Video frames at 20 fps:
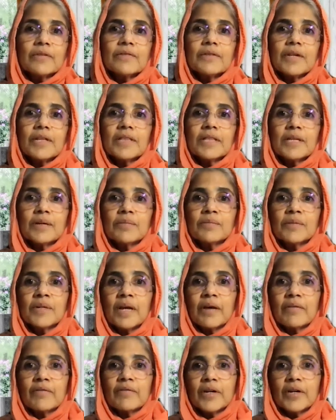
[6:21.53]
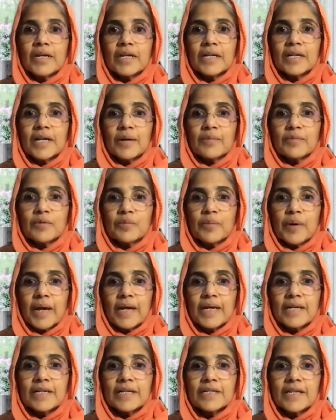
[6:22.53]
Satyam never comes
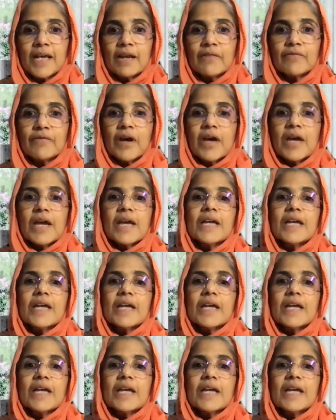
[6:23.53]
by itself.